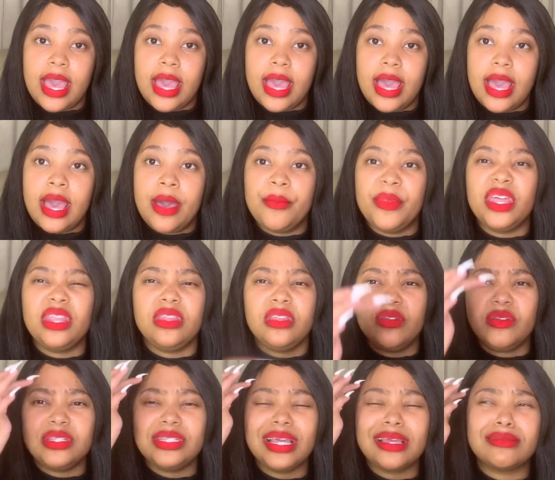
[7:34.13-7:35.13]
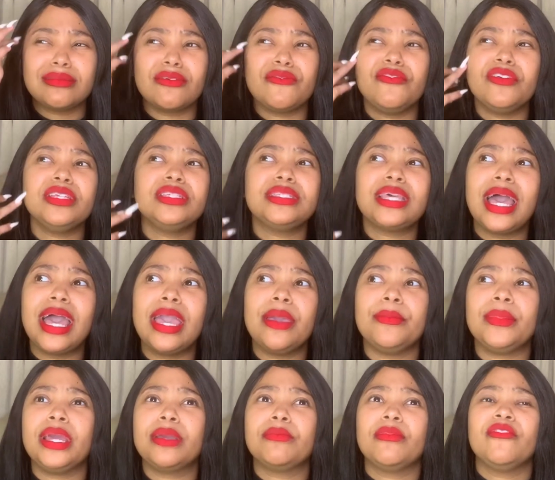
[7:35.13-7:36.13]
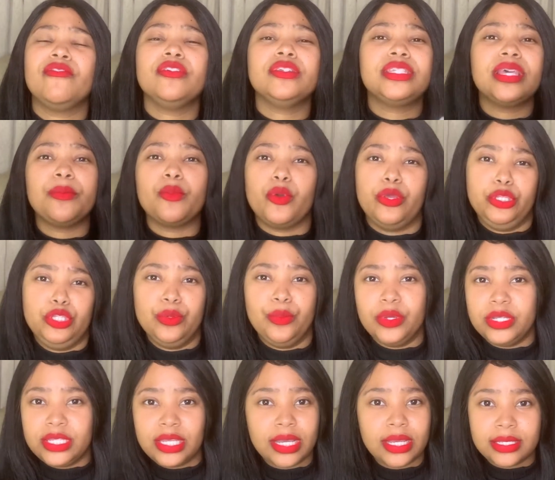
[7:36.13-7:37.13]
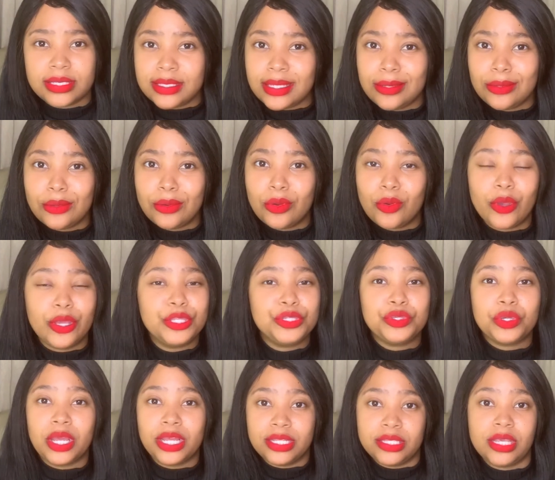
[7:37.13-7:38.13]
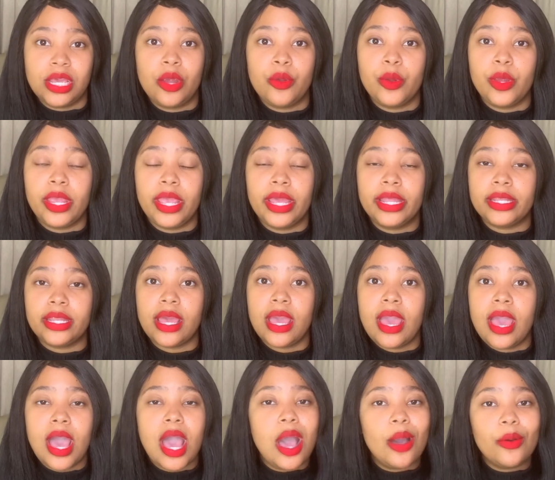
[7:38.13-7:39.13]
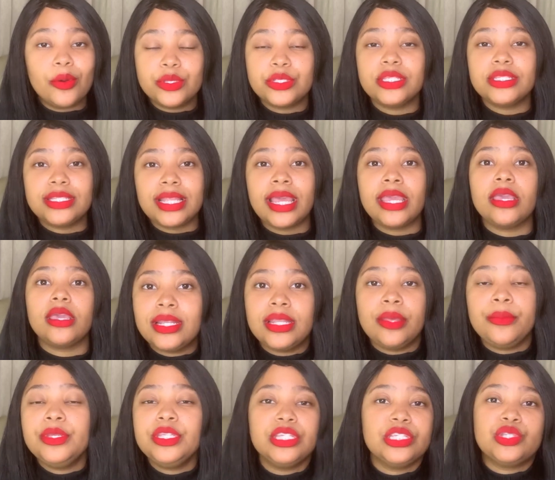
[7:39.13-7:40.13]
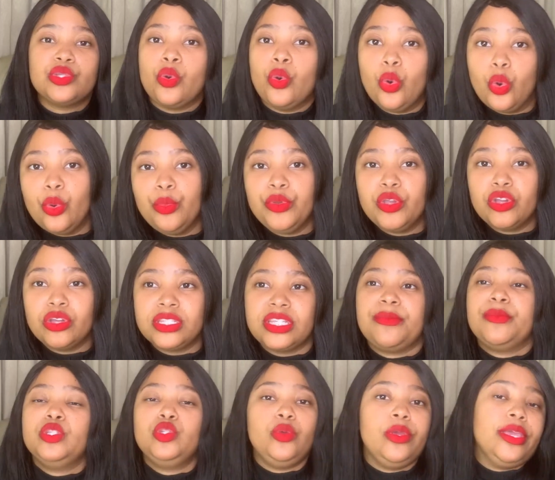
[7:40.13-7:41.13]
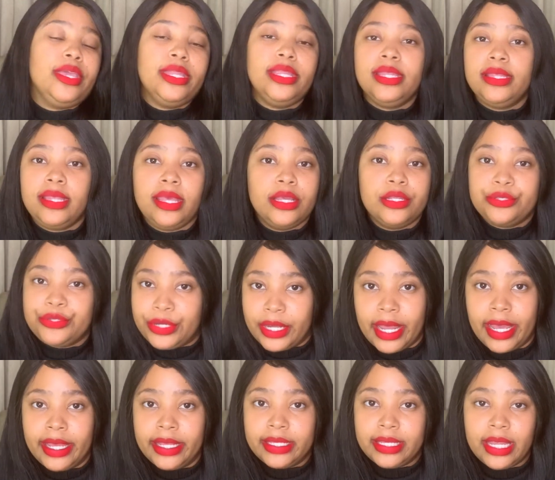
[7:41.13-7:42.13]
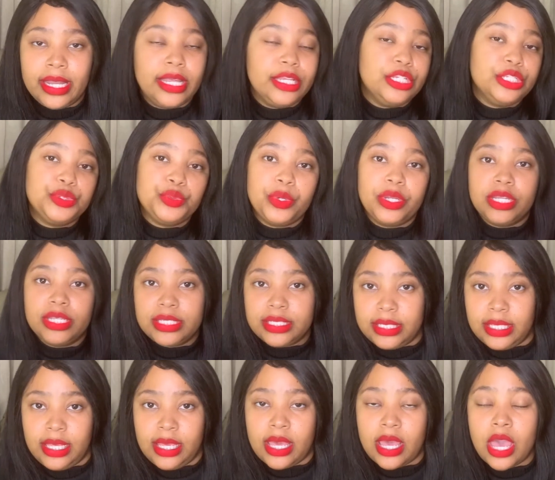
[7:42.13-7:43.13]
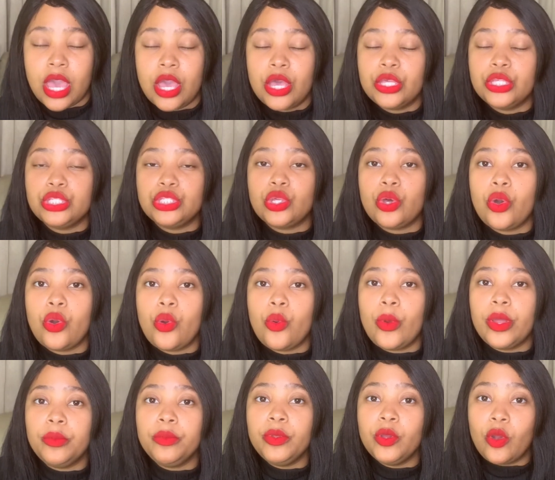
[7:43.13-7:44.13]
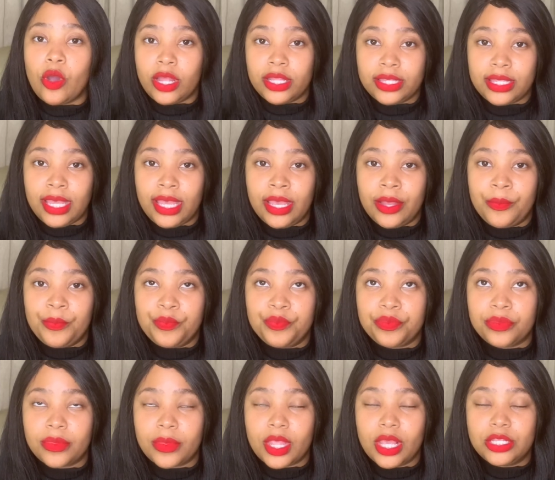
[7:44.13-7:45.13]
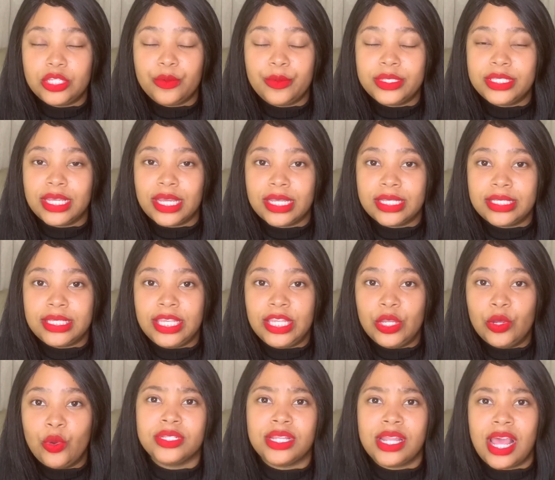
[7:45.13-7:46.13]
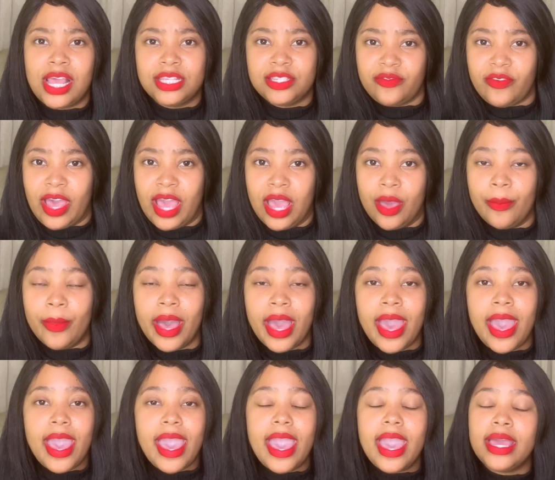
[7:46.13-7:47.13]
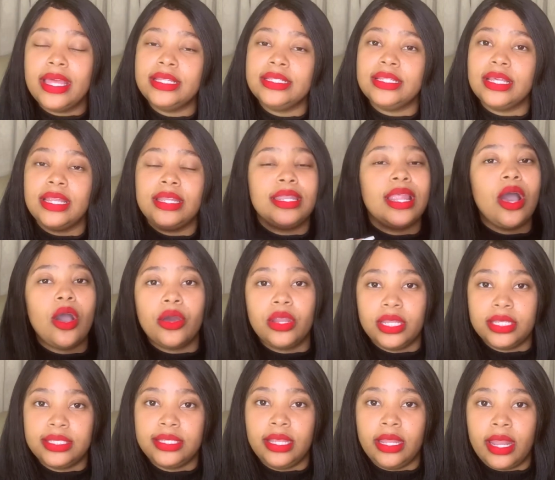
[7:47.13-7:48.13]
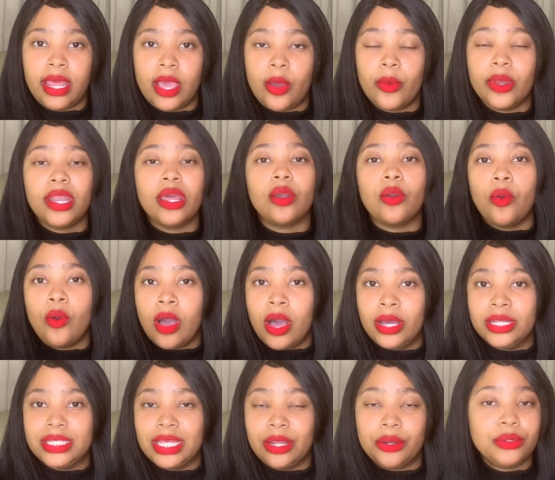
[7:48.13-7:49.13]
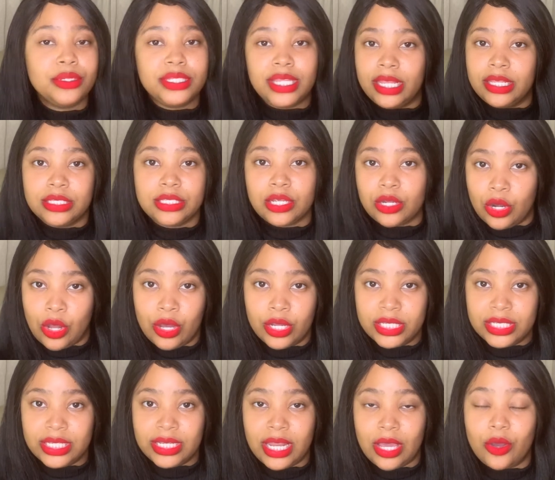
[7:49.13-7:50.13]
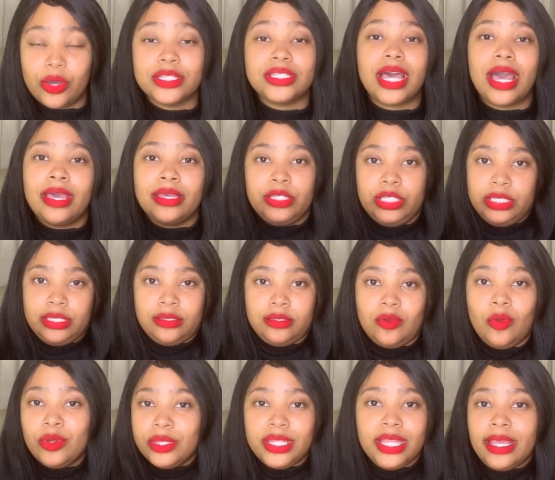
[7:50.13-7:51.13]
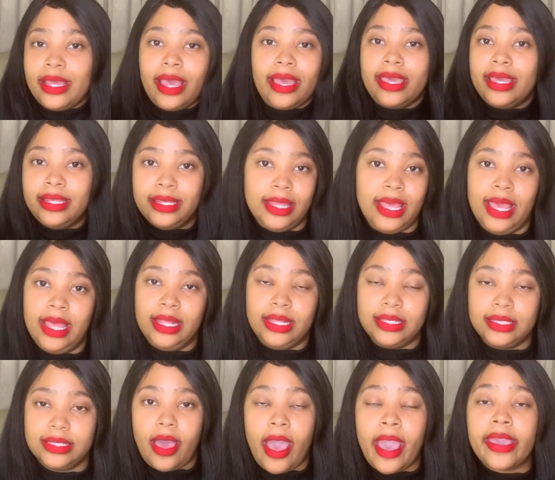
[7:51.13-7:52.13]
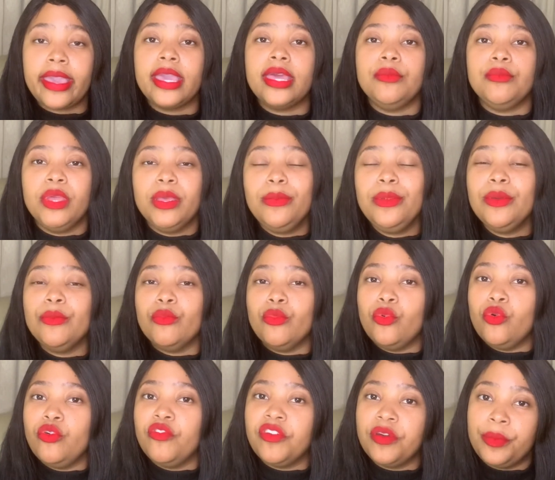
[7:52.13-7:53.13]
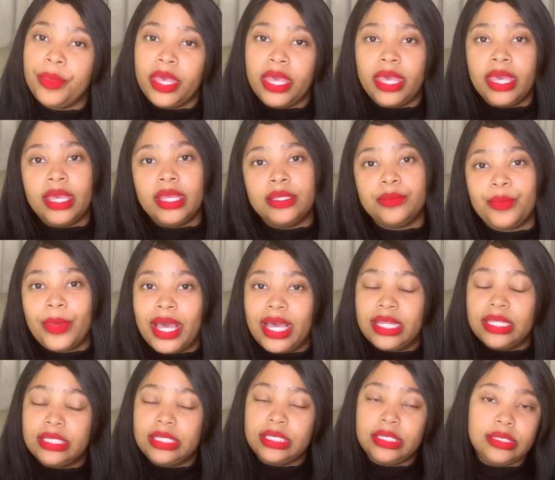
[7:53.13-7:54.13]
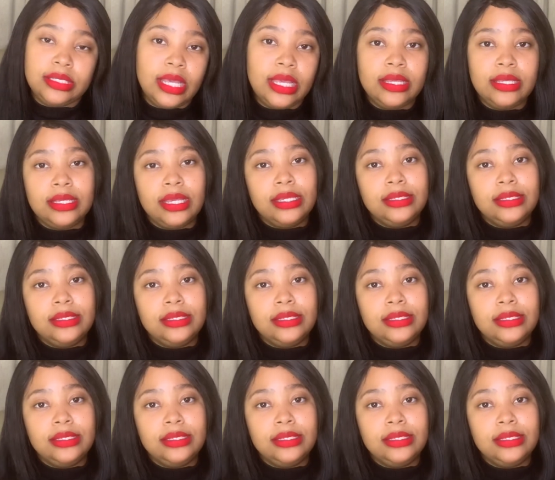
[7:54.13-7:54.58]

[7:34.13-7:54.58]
And then it was like the first time, like my first time going to Monte Casino, going to Cantare, and I was just like, let me just go because I'm not doing anything tonight and I just want to see. So when we got there to Monte Casino, nice vibe. And now honestly, when I go out, I don't dance a lot because I don't think I can dance. I can maybe move a bit, but just